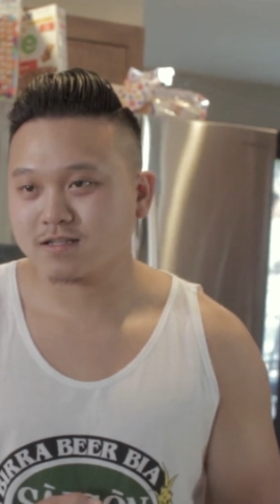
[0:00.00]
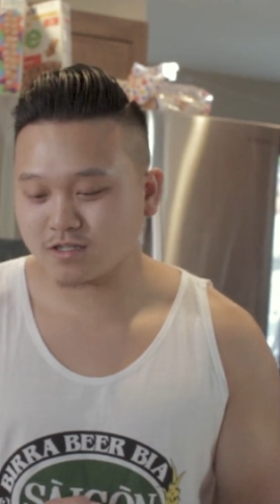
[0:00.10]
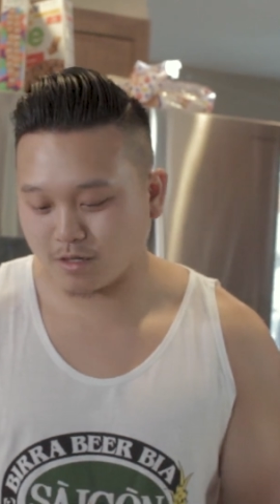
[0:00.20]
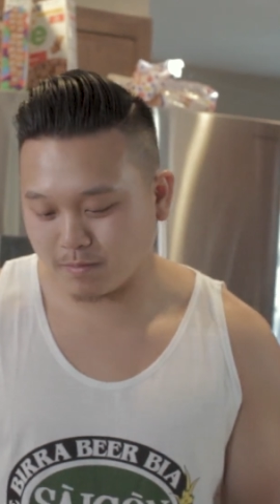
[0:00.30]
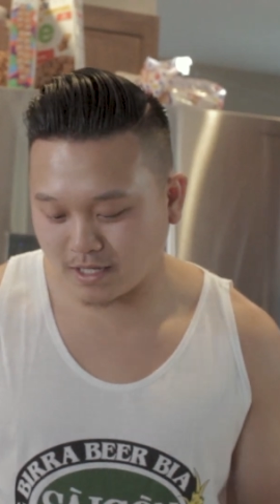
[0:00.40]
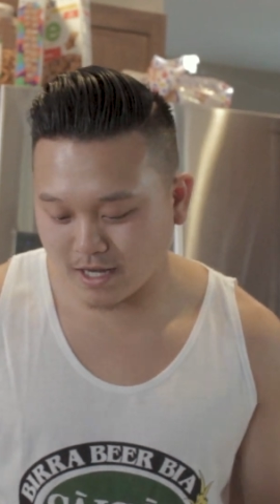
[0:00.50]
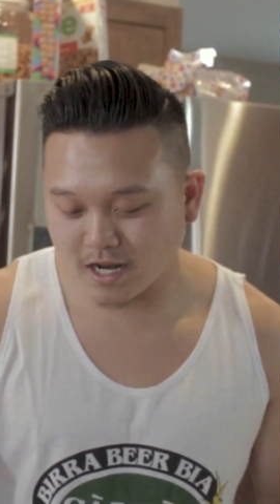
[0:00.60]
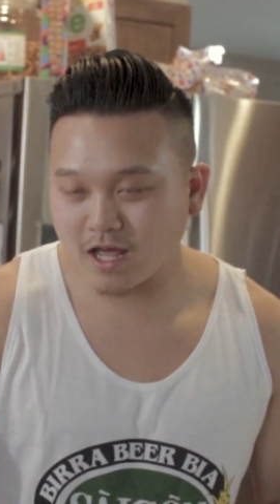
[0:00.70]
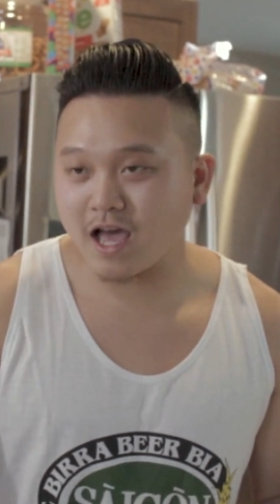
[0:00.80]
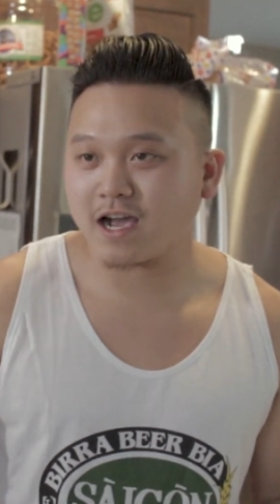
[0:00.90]
So to
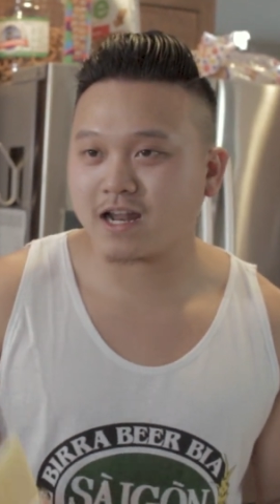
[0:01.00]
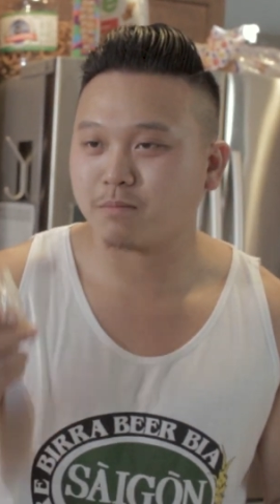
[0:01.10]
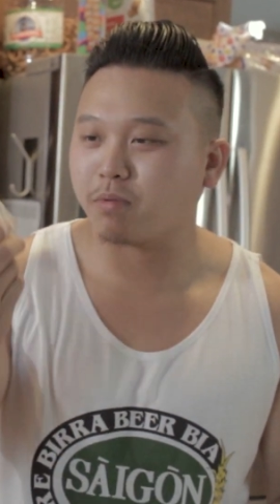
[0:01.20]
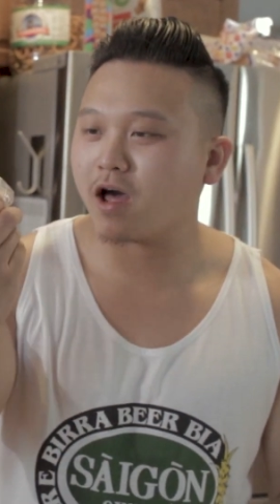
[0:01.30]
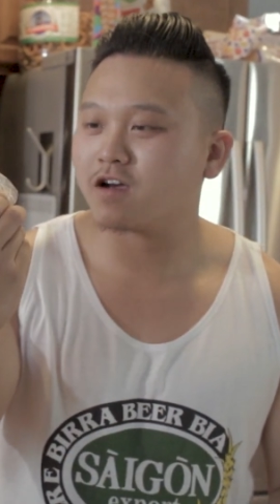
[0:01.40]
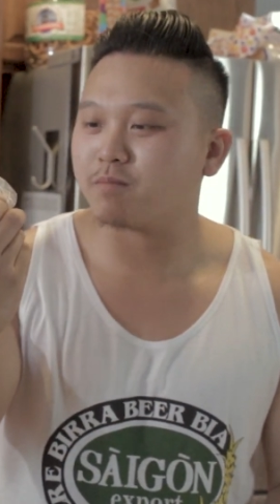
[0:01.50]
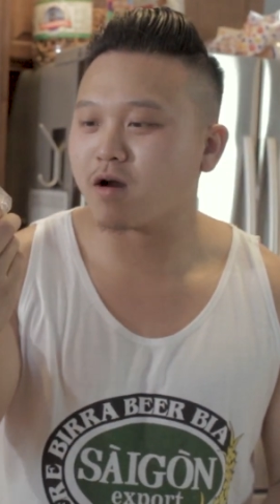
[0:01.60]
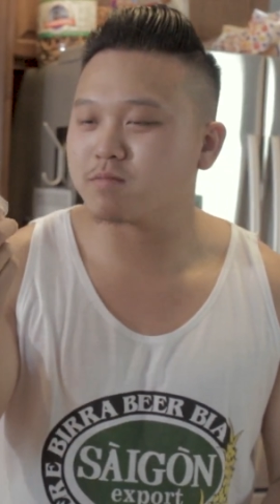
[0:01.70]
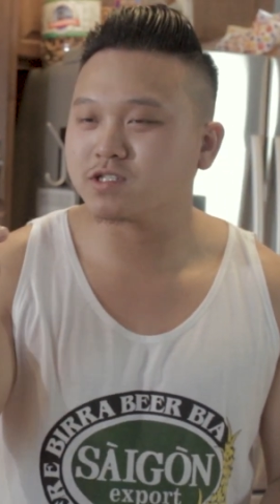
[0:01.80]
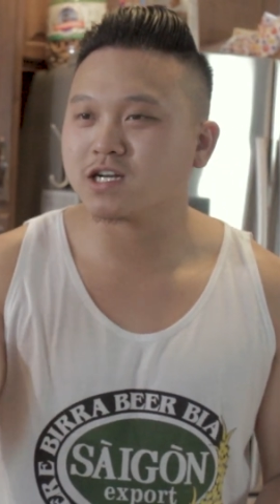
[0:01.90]
begin, I got a block of
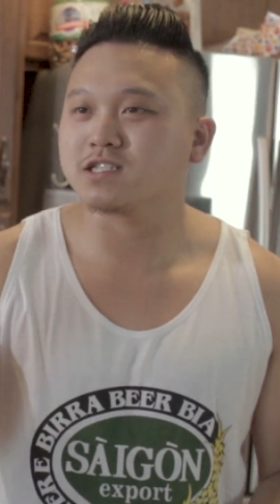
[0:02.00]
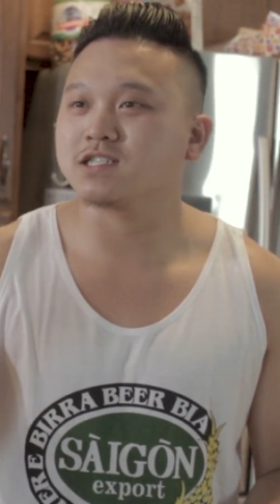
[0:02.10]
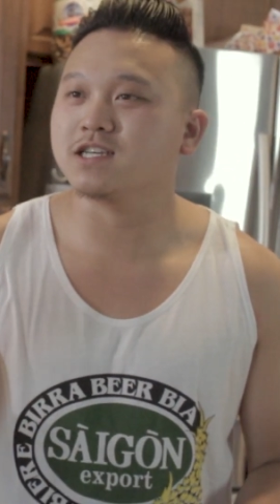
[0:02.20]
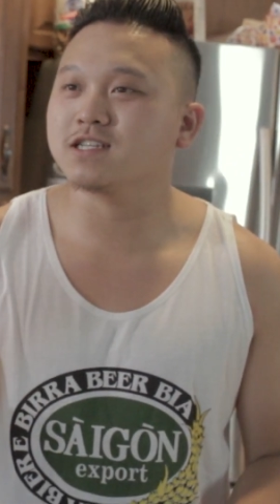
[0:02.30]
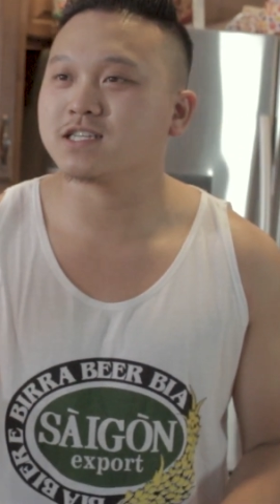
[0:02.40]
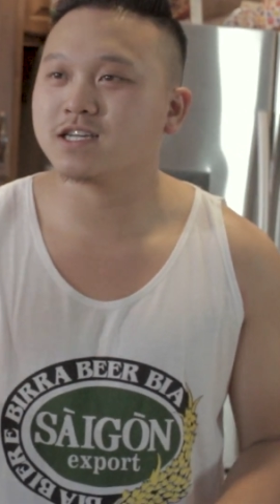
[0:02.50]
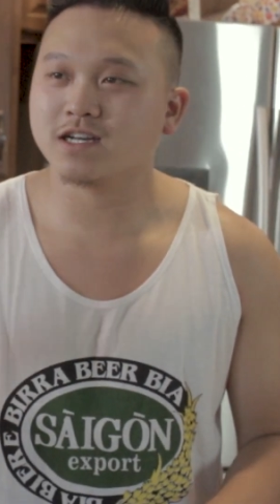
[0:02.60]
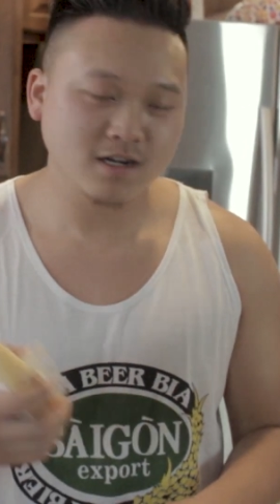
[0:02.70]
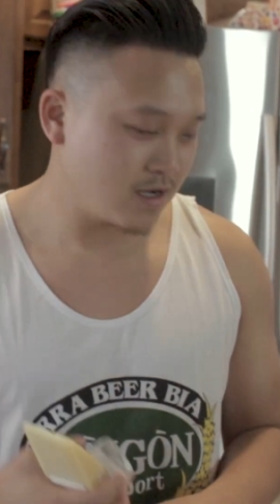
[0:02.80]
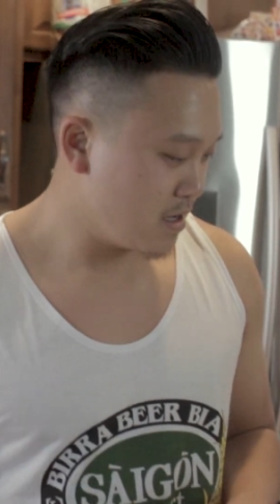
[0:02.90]
Parmesan cheese
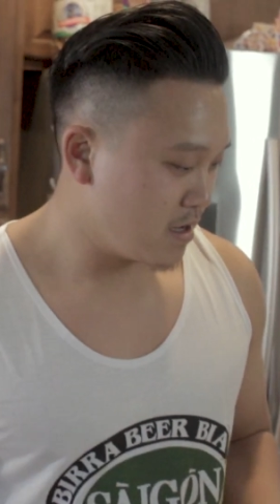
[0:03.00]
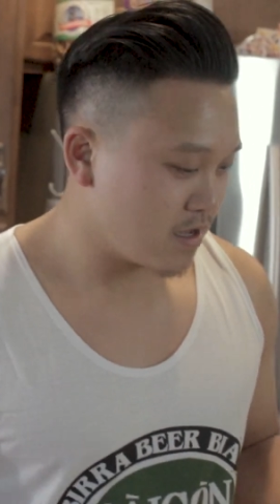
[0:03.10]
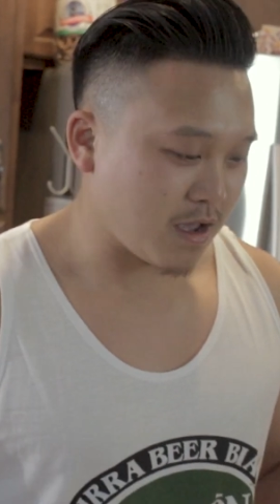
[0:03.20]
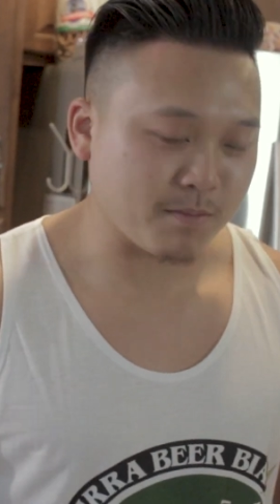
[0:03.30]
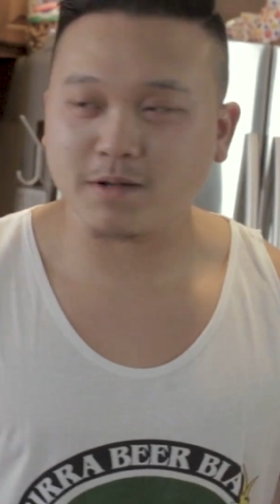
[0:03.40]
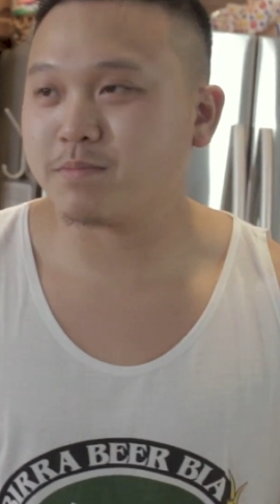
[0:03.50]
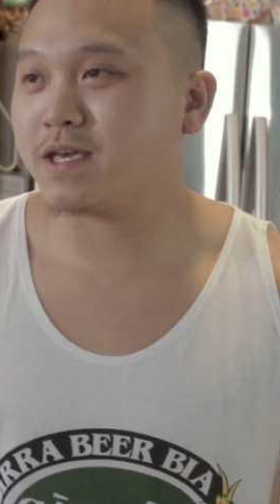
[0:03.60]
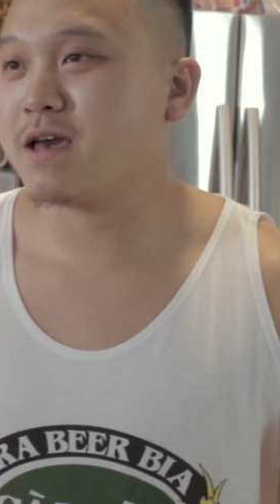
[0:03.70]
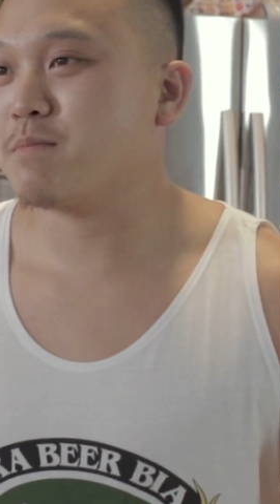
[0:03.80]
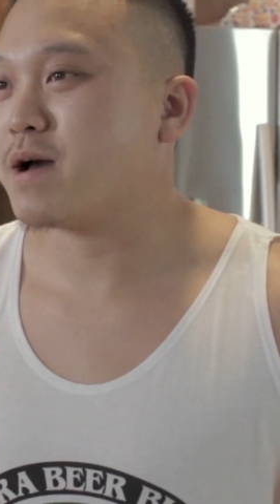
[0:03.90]
here. I'm gonna
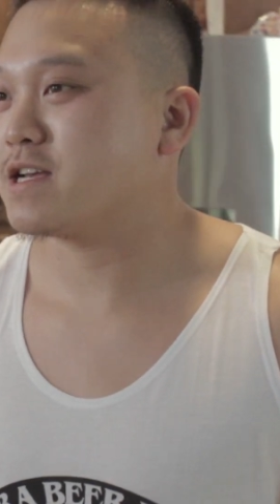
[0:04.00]
begin by